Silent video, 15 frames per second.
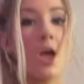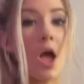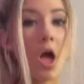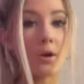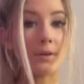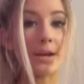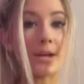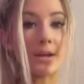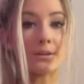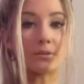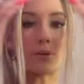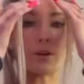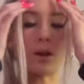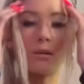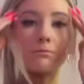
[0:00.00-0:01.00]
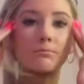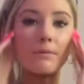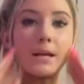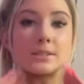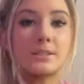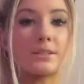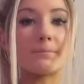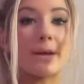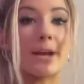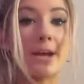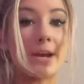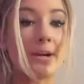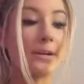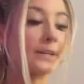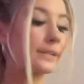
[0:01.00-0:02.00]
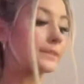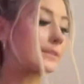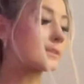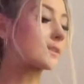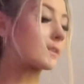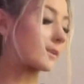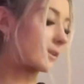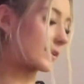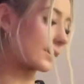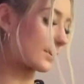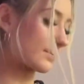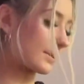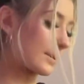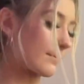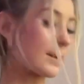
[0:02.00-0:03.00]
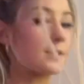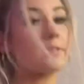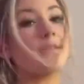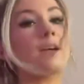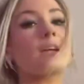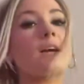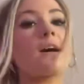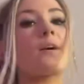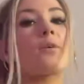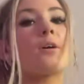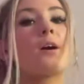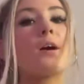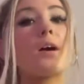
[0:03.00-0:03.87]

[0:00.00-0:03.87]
Okay, ignore how messy my hair is. It's literally pretty messy right now.